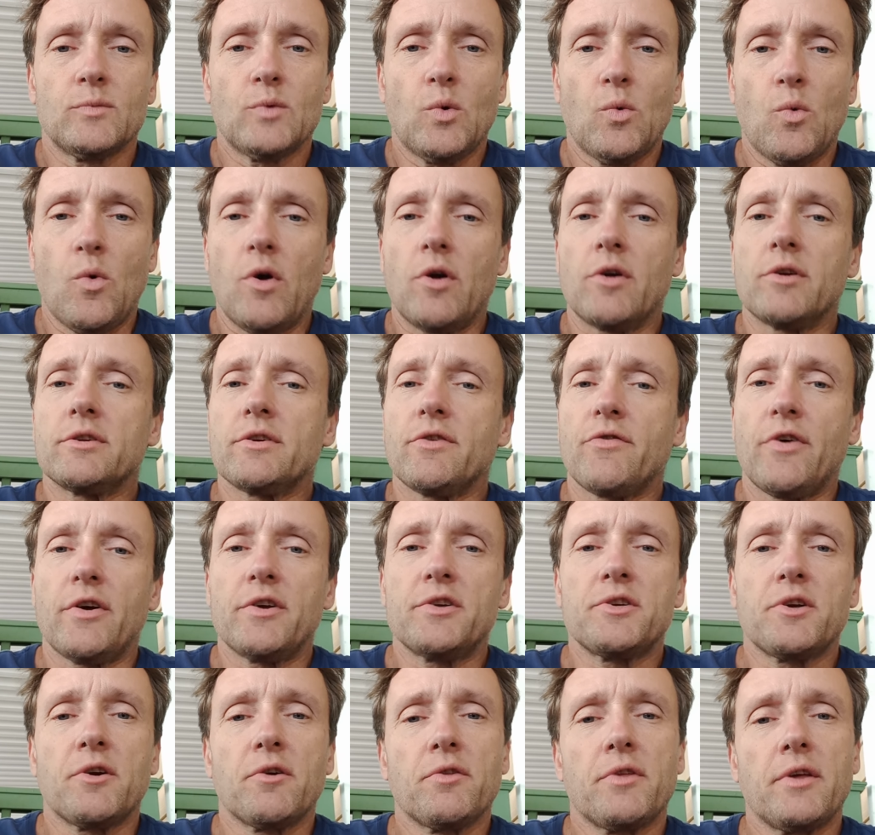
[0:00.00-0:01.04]
Whereas if I
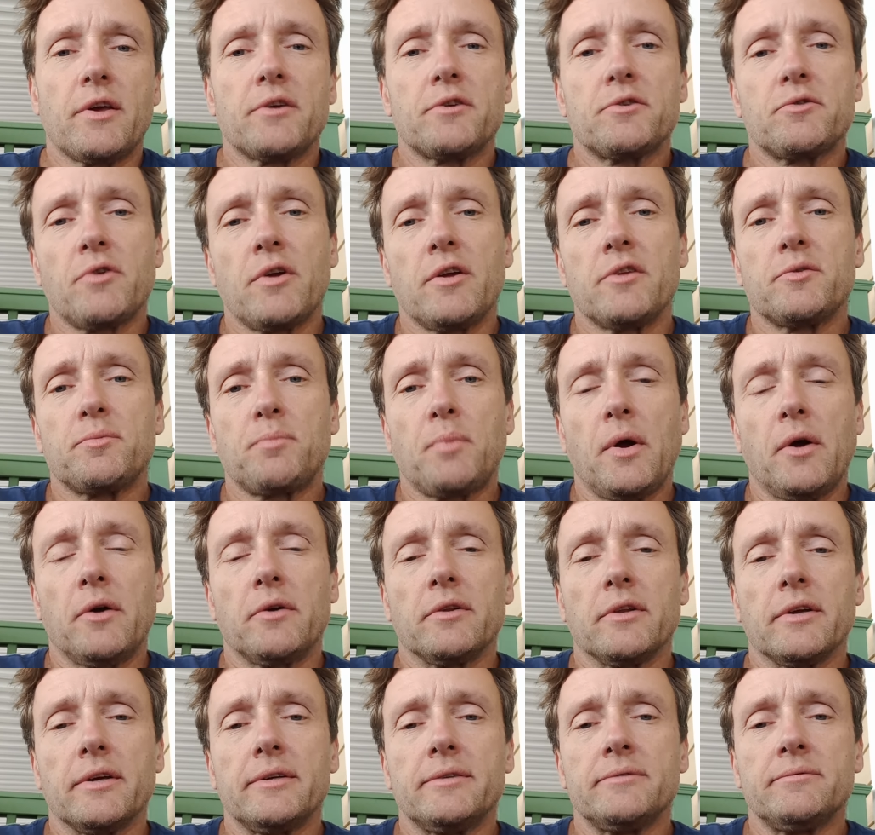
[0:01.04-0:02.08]
share things
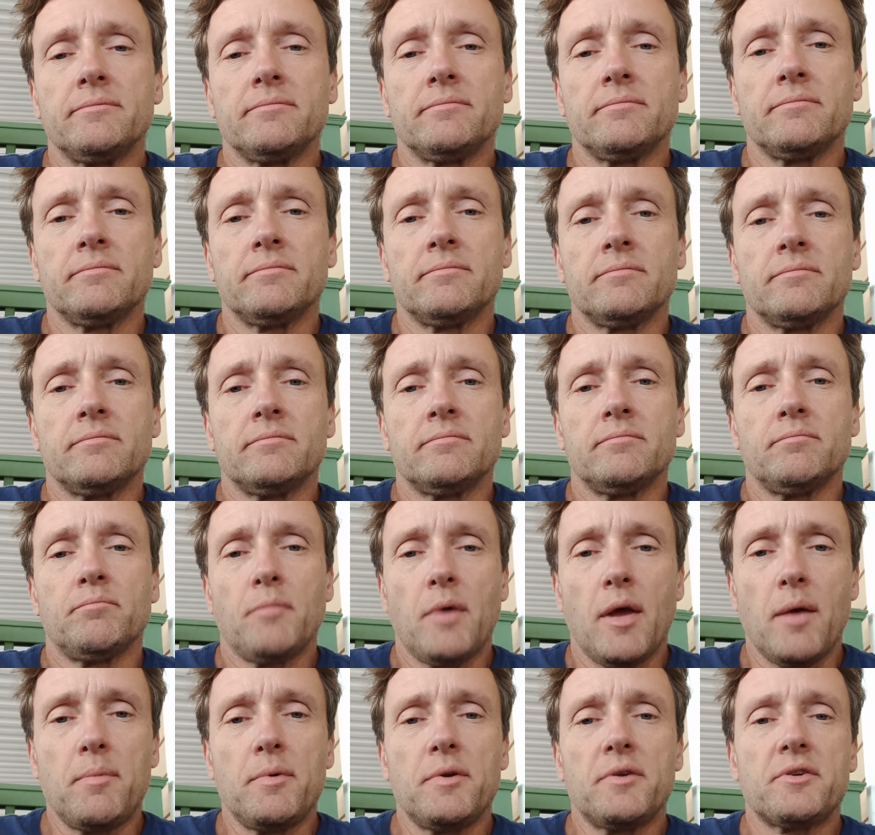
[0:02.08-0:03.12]
transparently,
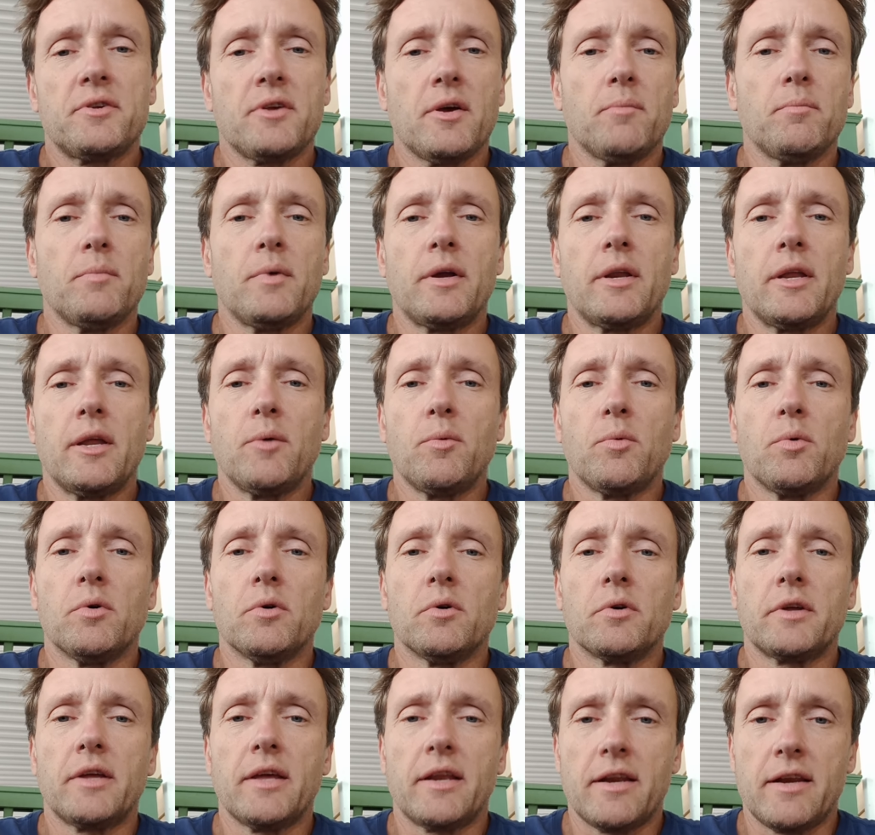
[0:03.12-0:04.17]
maybe somebody
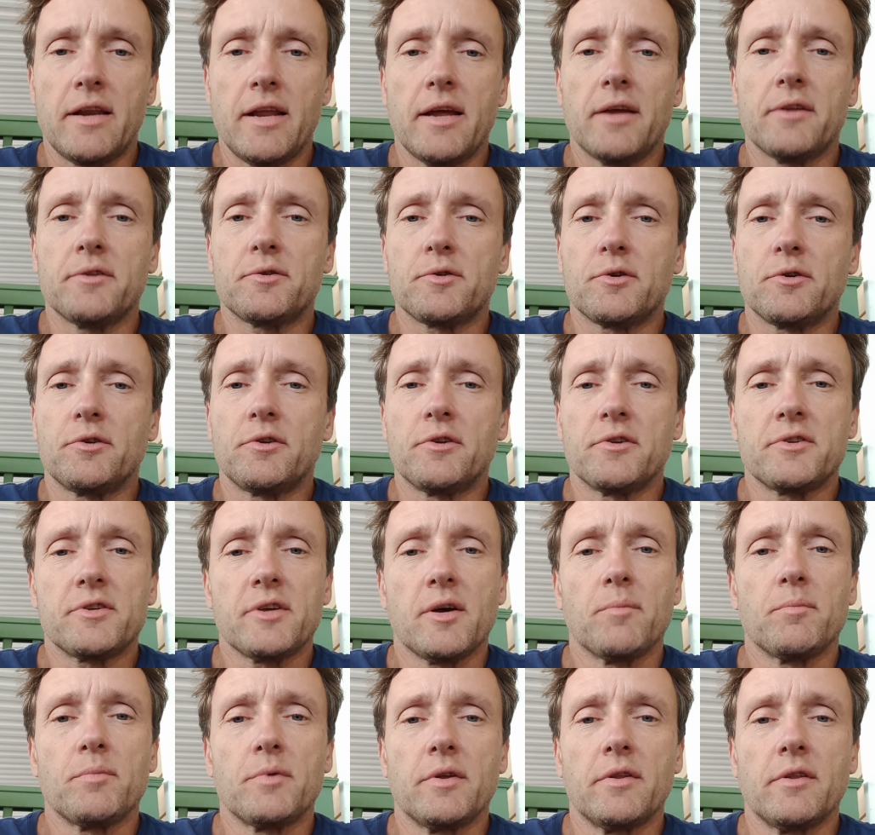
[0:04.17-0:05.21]
will get an answer to
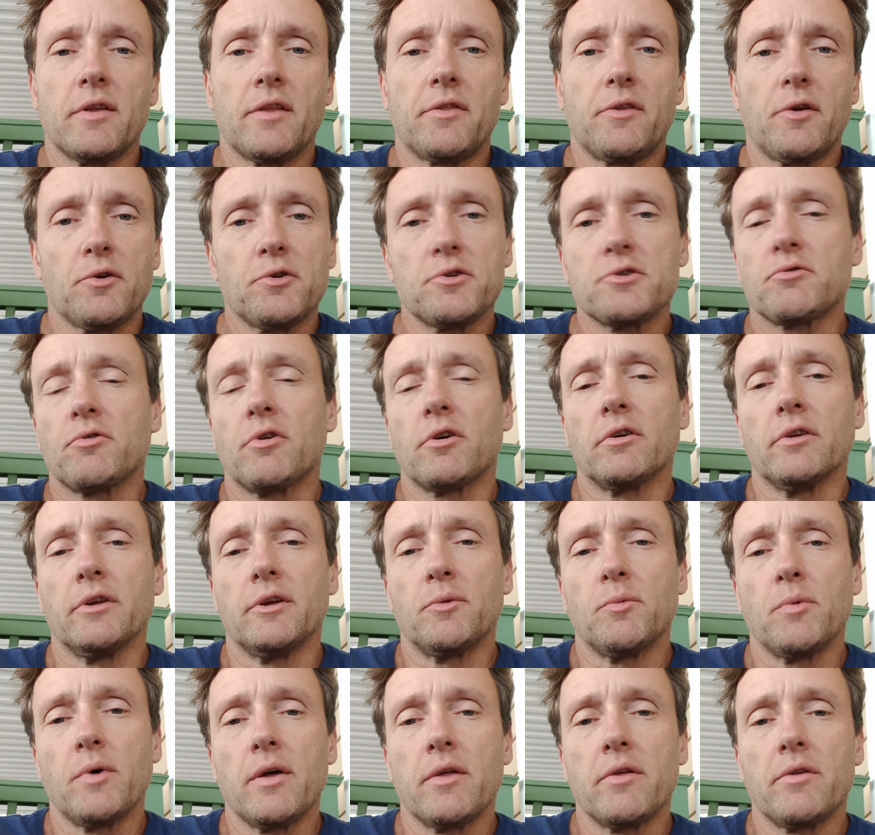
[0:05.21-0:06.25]
something that they're
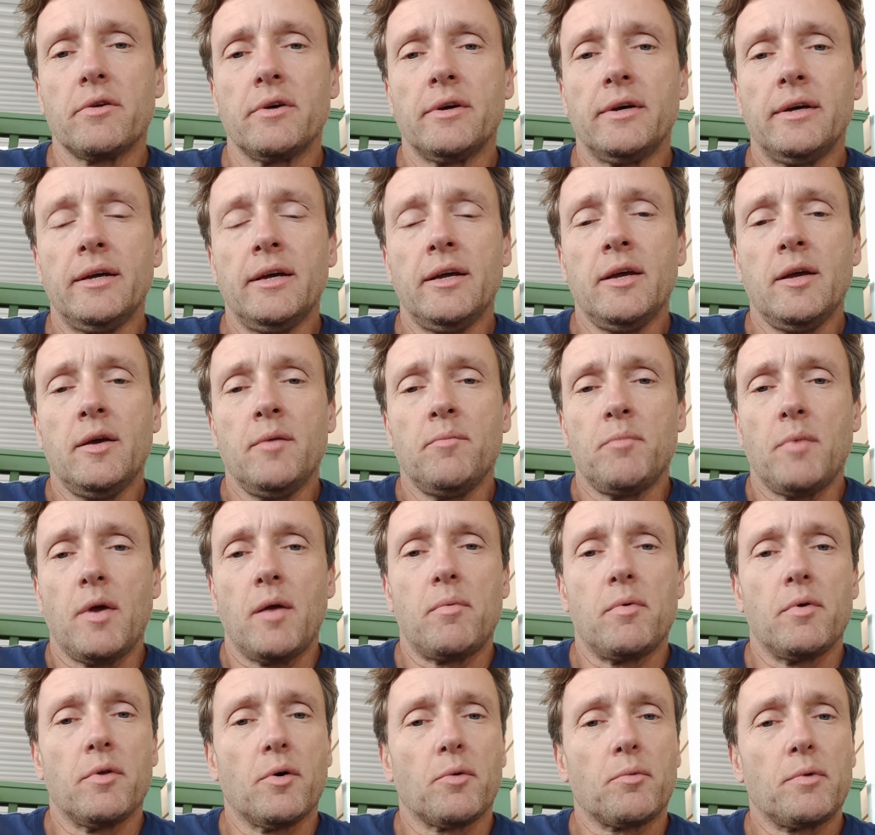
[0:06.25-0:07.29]
struggling with. Maybe
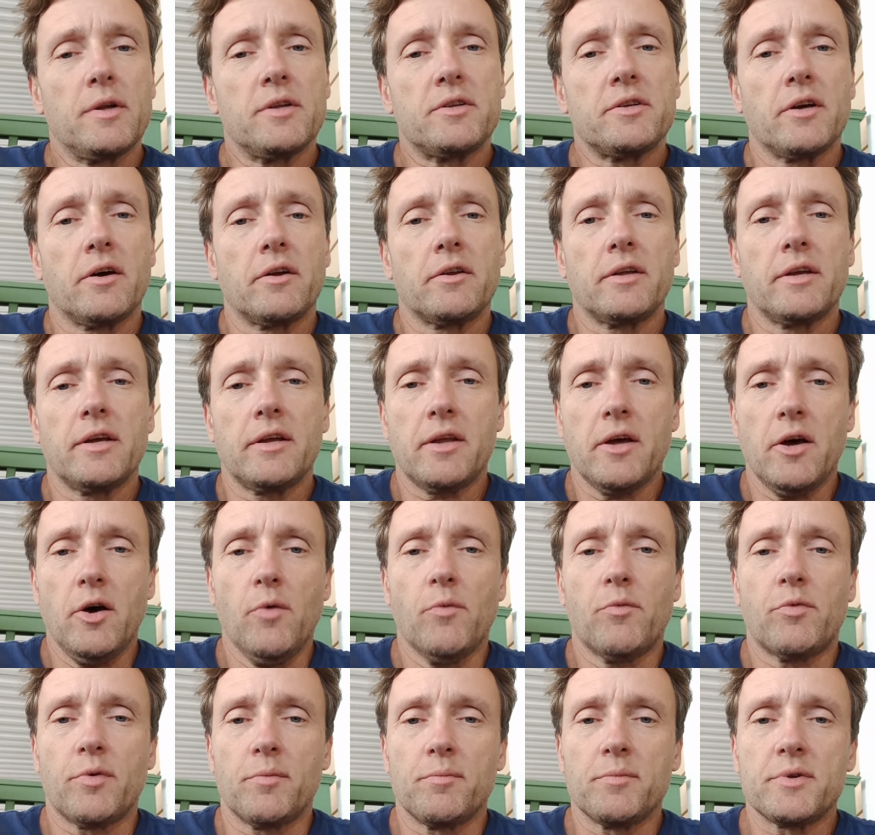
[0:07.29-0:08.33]
they'll reach out and get
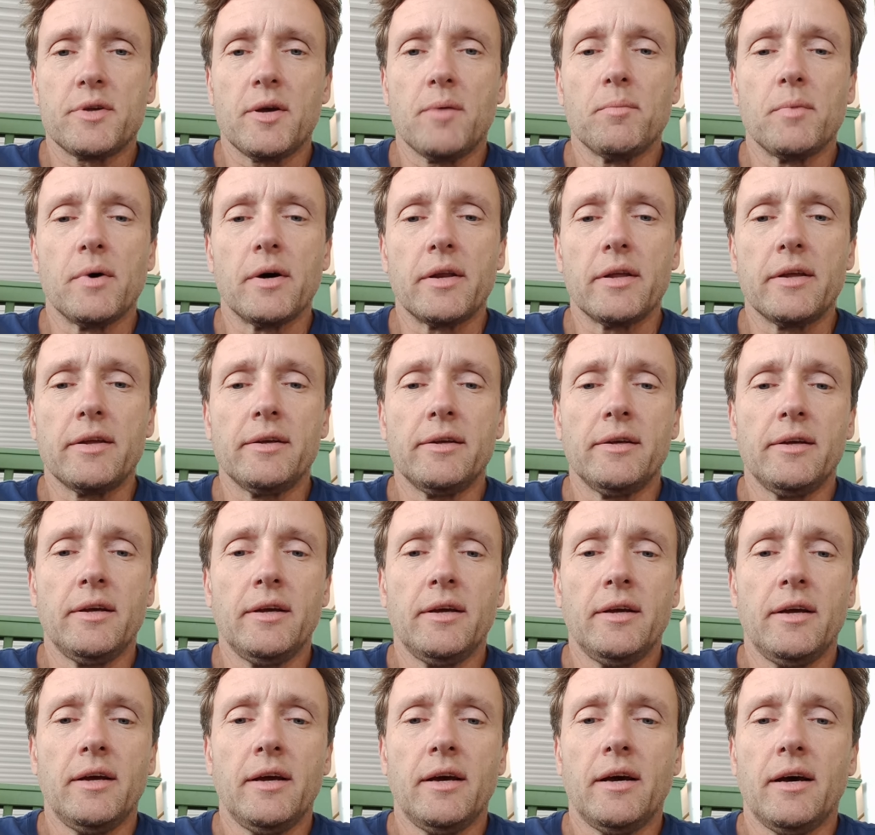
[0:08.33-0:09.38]
help from somebody.
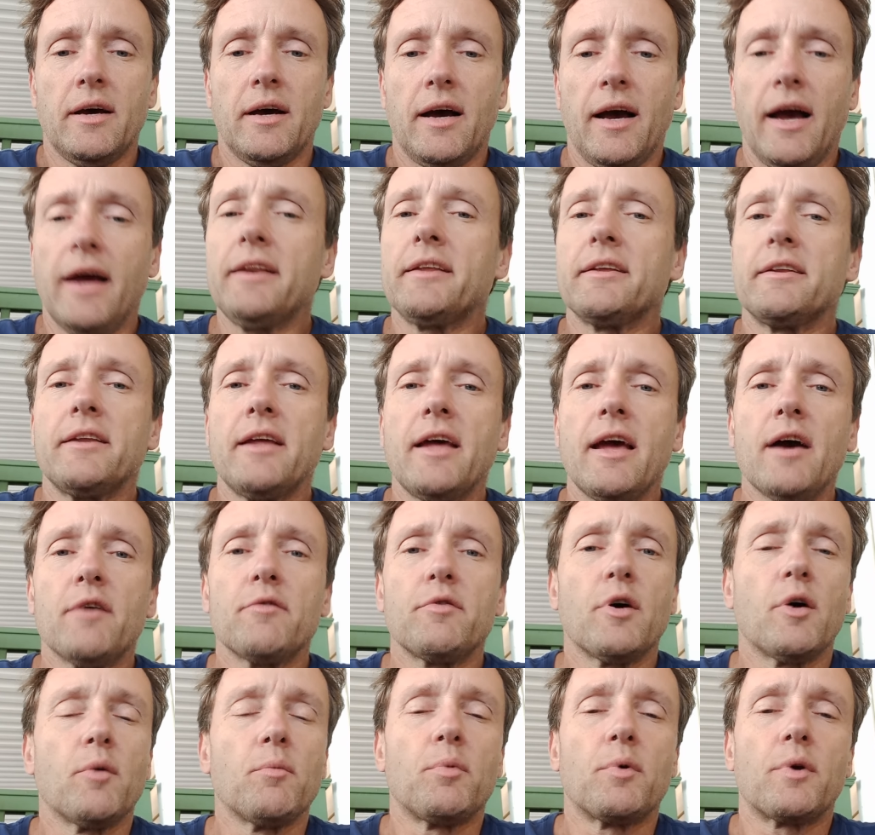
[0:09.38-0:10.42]
I didn't have
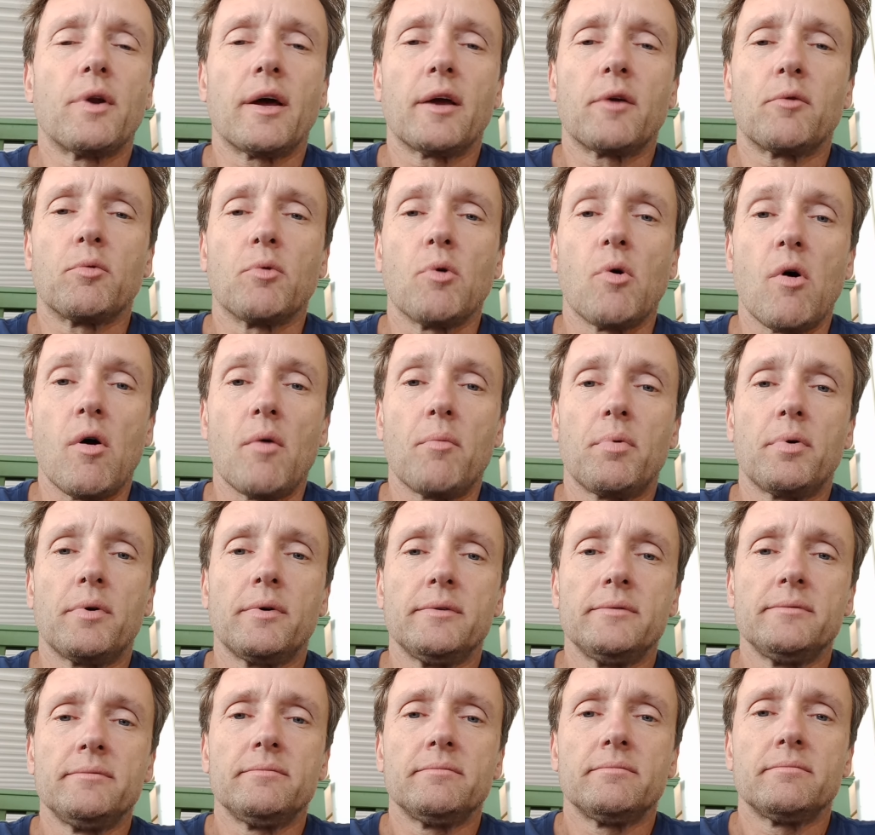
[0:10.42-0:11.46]
help when I grew up.
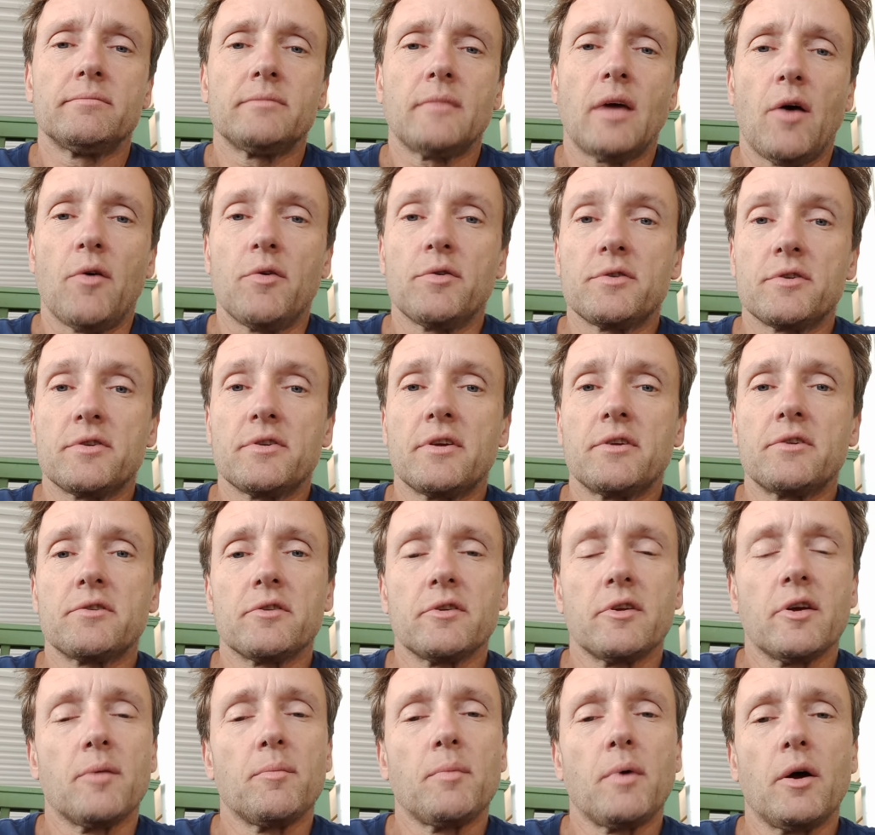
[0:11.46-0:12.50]
I was
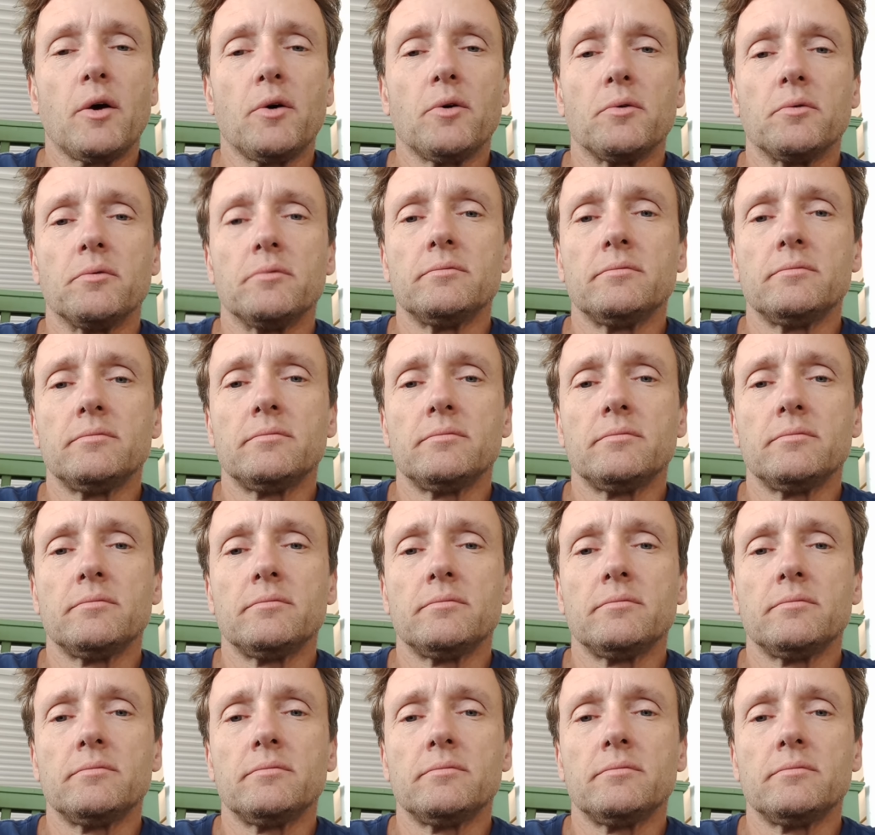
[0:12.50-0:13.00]
essentially on my own.